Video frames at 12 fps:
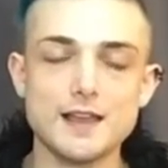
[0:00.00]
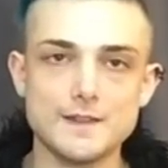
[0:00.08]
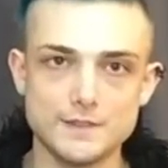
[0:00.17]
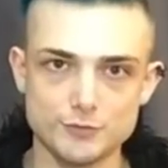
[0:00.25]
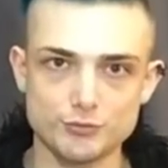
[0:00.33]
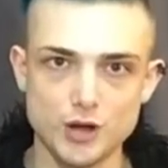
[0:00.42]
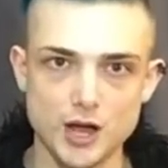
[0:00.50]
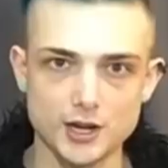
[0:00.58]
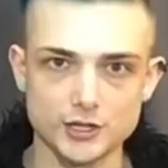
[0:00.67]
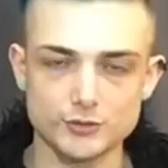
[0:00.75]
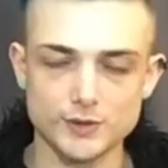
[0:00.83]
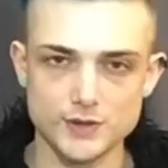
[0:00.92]
end of
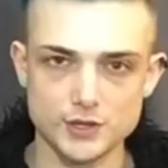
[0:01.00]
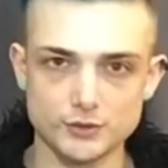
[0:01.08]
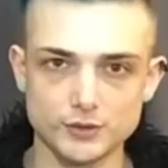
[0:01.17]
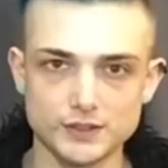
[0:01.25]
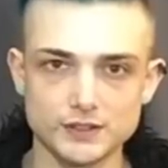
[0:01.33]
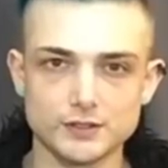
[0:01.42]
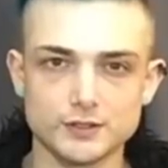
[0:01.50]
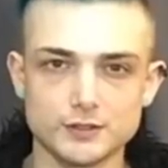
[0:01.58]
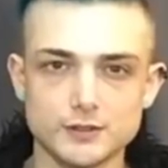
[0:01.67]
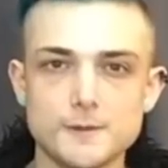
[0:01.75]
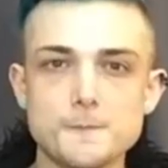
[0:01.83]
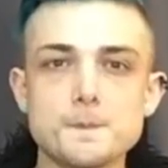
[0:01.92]
product reviews.
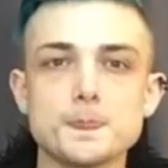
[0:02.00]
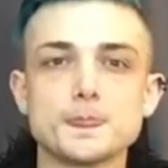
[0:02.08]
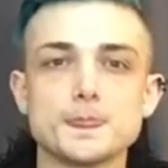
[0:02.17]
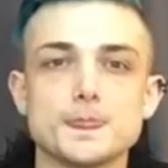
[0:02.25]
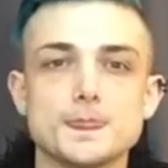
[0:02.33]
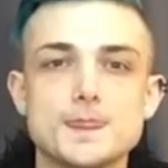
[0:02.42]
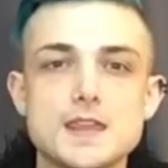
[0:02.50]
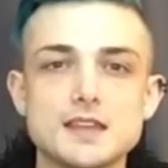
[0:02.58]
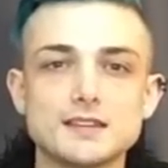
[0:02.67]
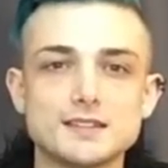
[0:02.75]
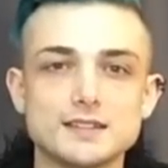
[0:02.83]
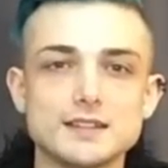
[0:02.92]

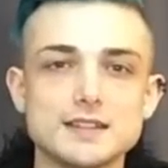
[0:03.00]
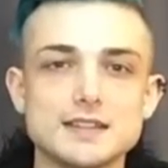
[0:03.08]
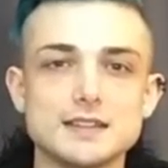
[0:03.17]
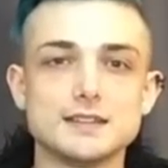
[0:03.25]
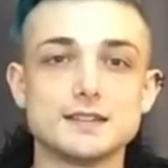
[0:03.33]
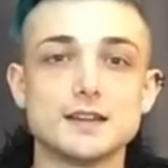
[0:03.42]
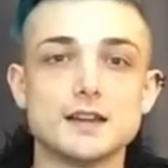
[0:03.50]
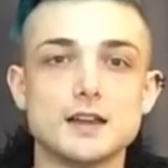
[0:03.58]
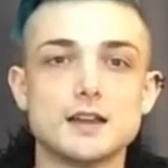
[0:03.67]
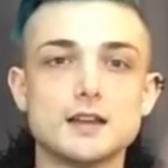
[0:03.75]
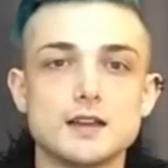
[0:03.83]
This is